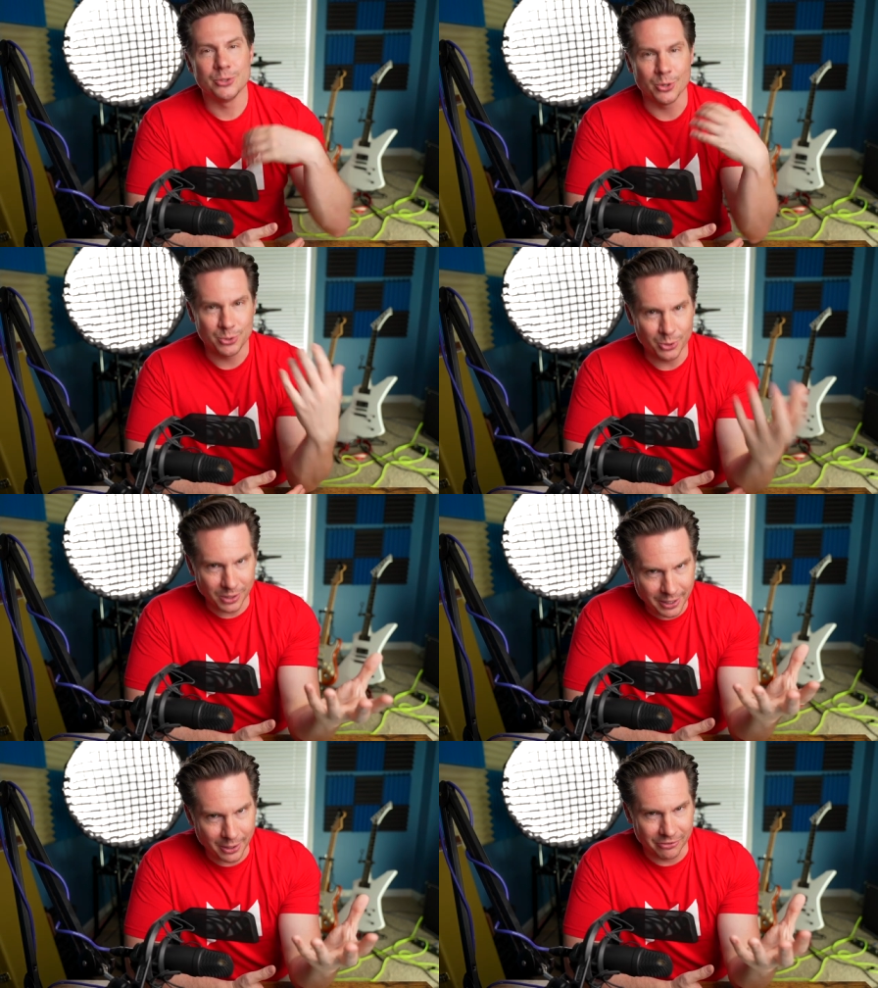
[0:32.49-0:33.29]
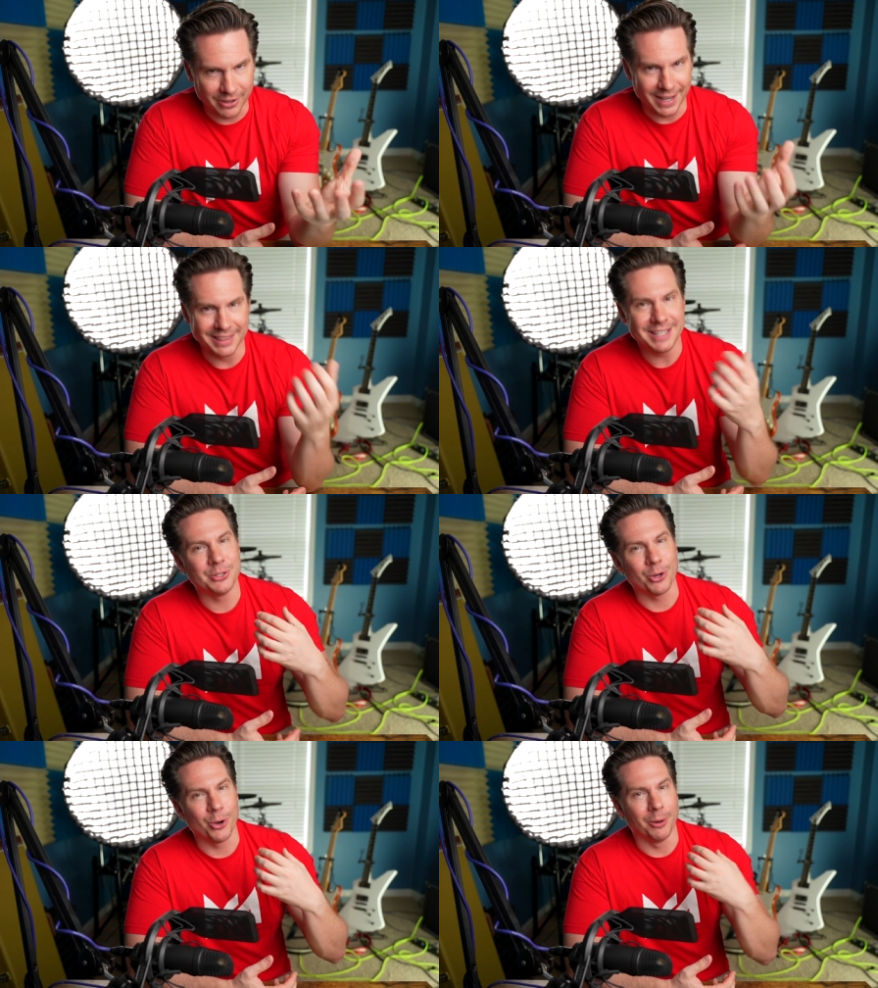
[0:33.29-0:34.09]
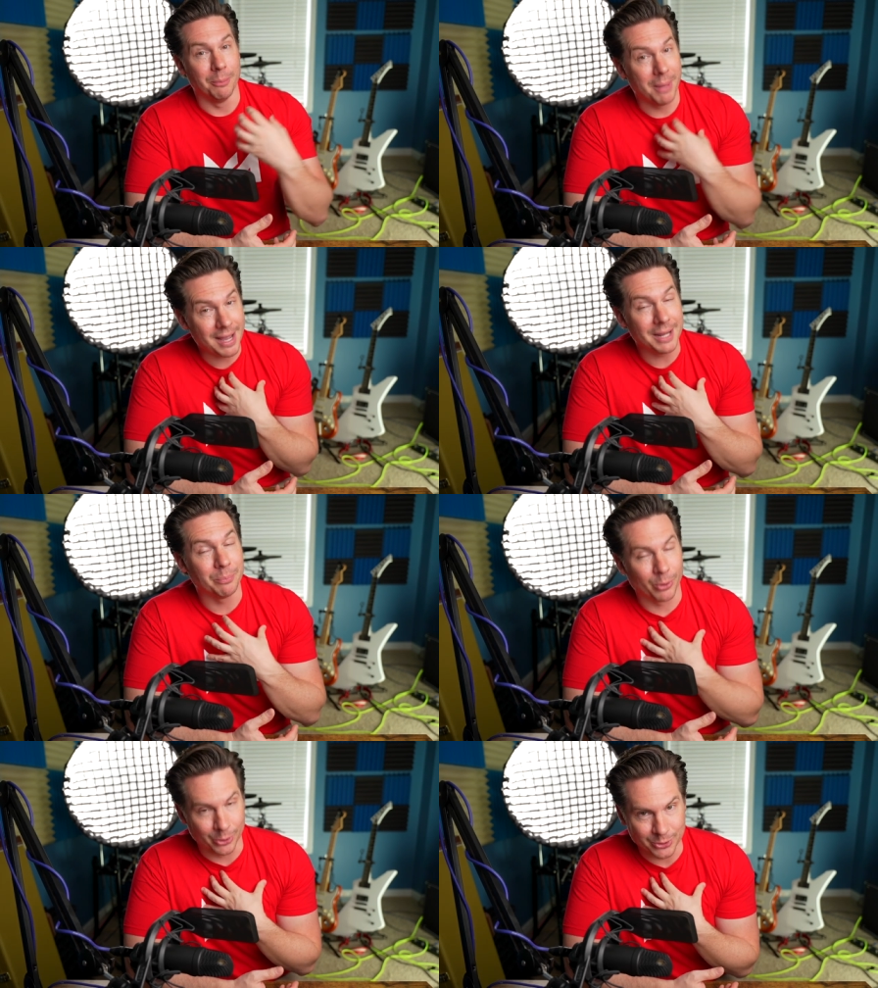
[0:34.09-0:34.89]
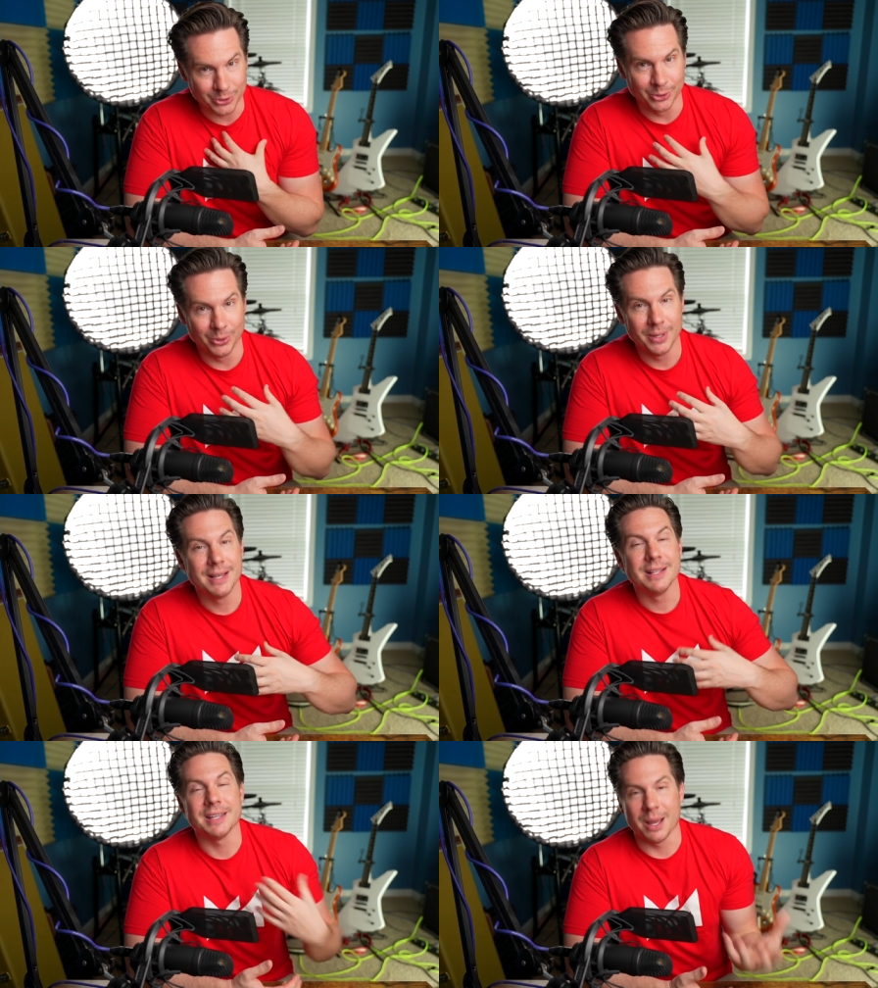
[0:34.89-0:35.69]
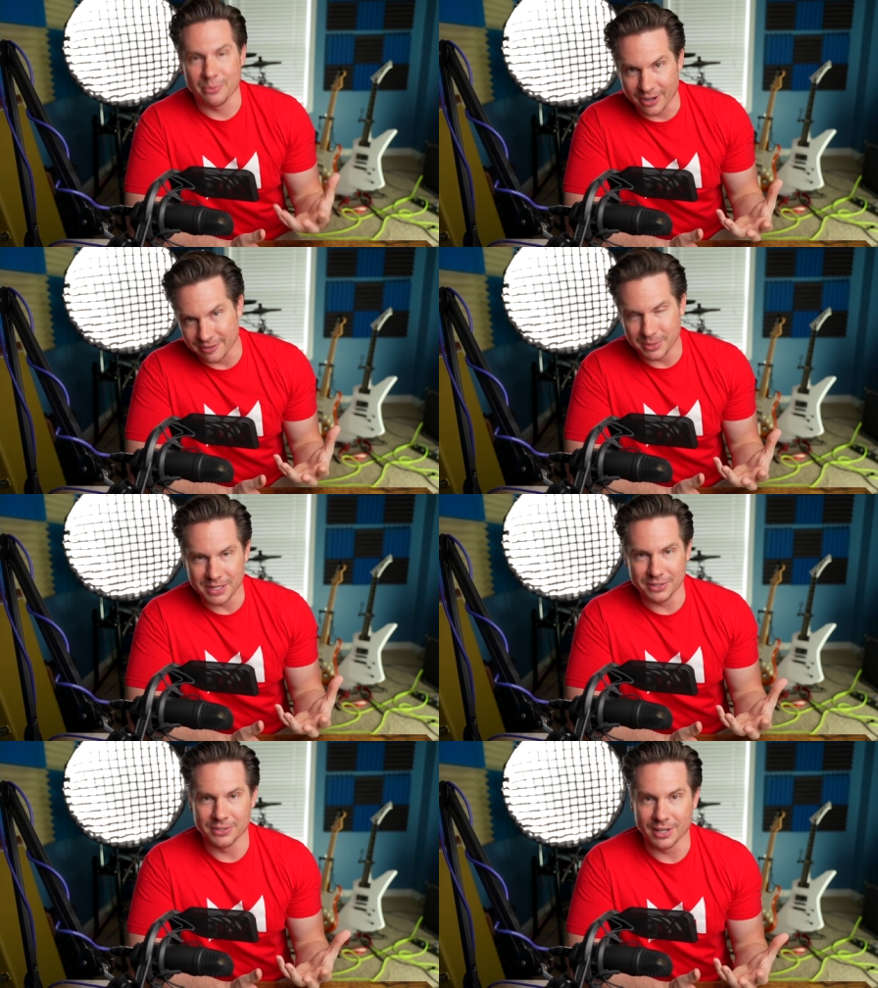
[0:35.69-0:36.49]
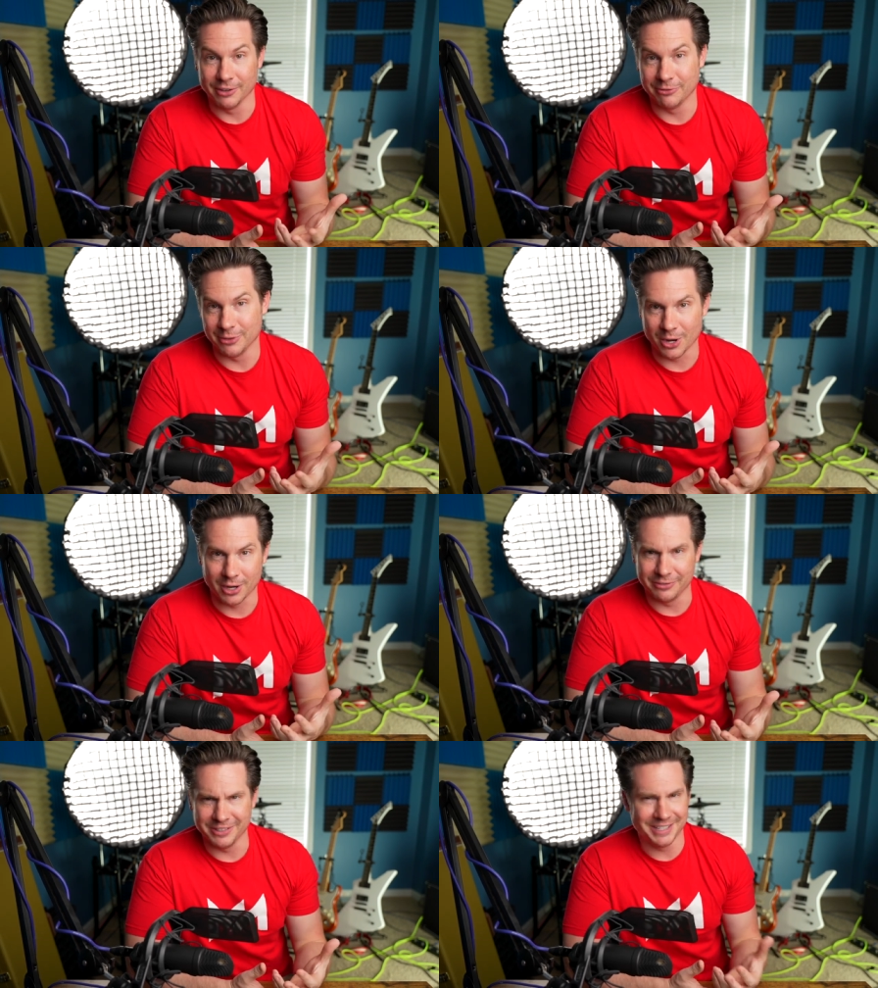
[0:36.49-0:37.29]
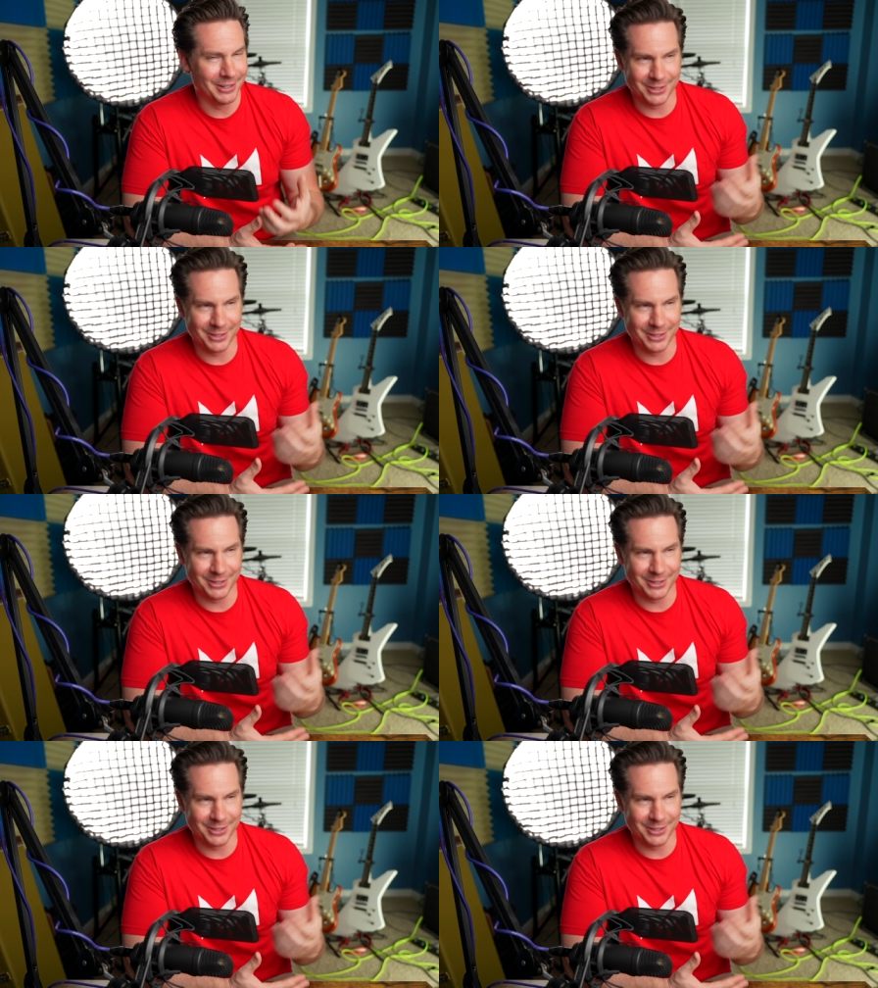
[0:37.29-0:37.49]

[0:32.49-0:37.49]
So, to clarify, these are my personal top five pieces of photography gear.